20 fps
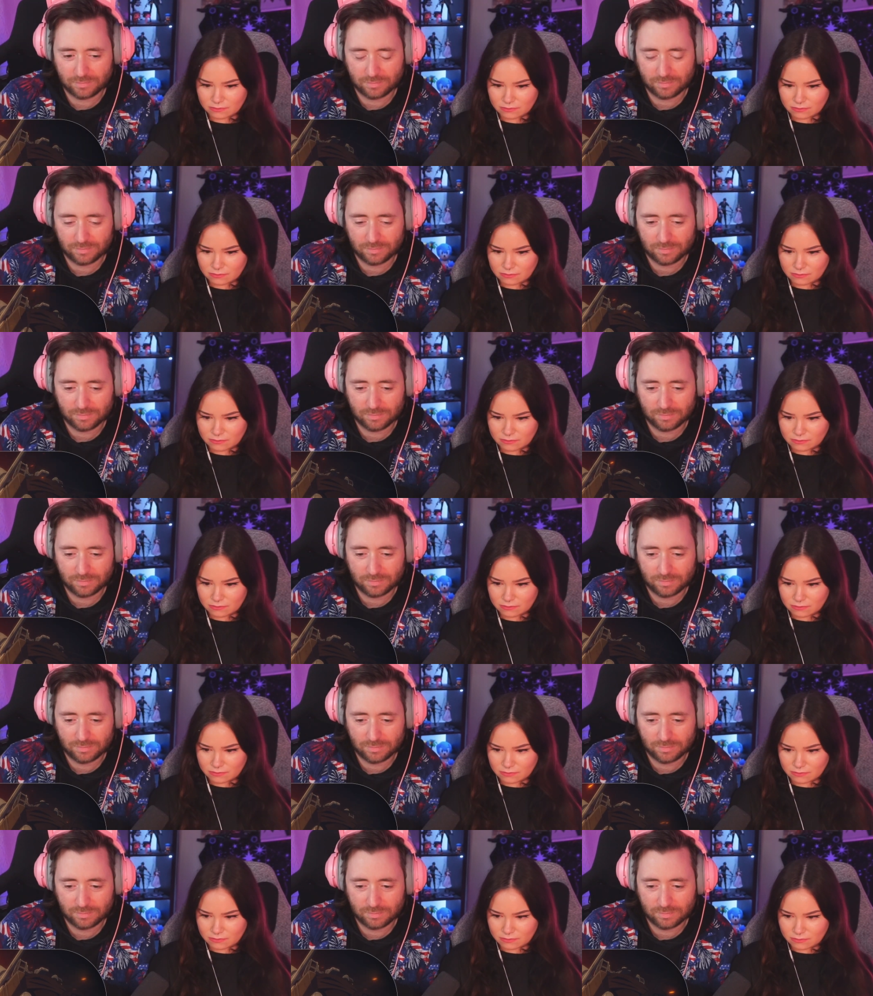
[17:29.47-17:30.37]

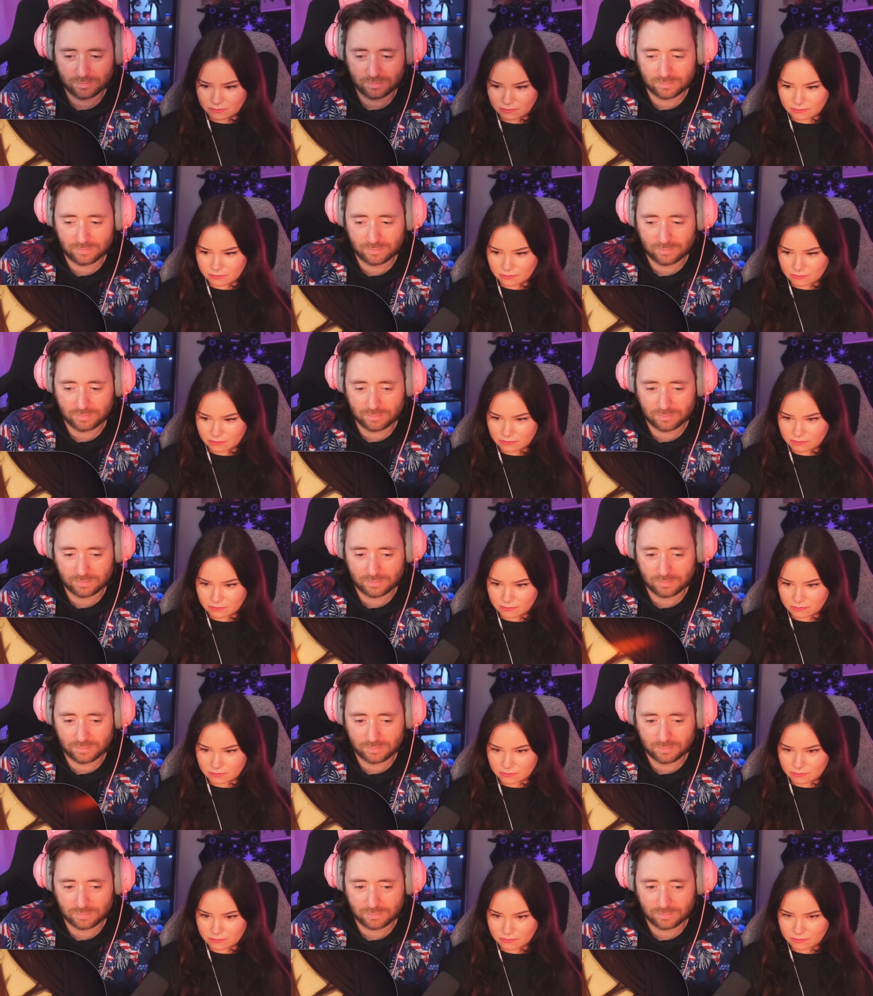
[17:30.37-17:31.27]

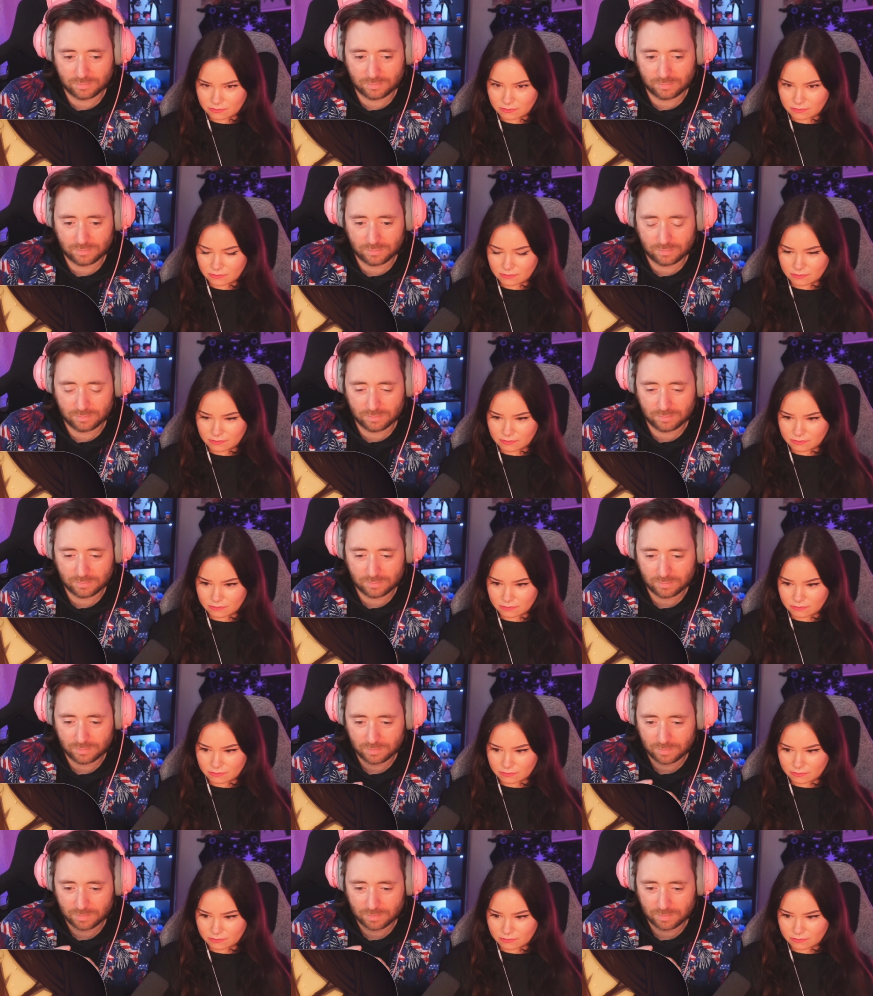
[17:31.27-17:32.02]
(no one is talking)